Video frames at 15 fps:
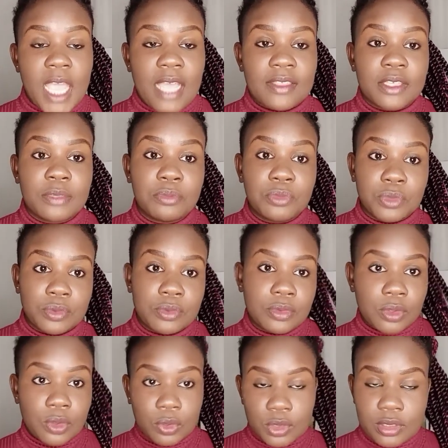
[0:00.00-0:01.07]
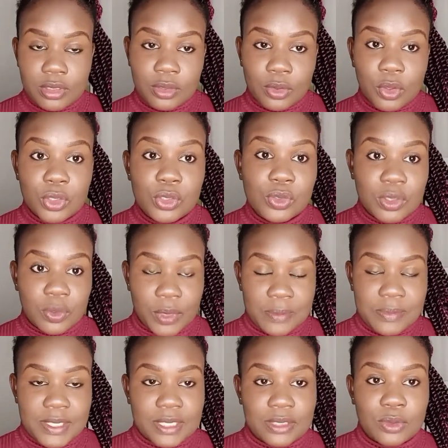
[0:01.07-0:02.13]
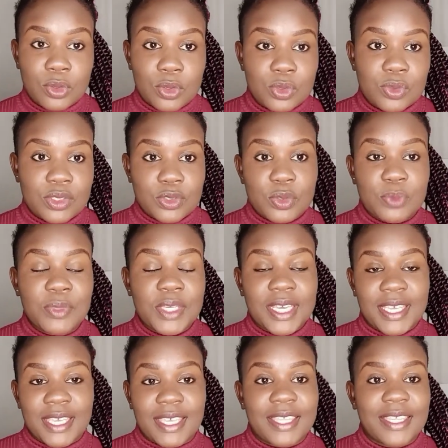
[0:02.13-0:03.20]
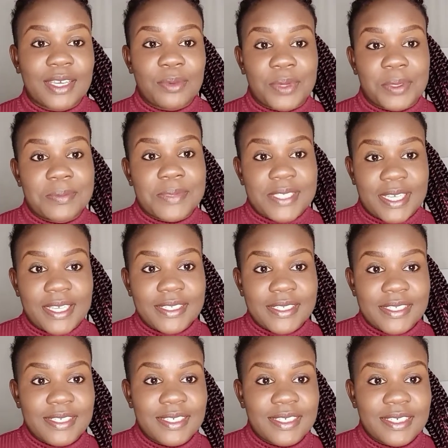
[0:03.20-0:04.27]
and then go to the website, go to the Jumia Kenya website.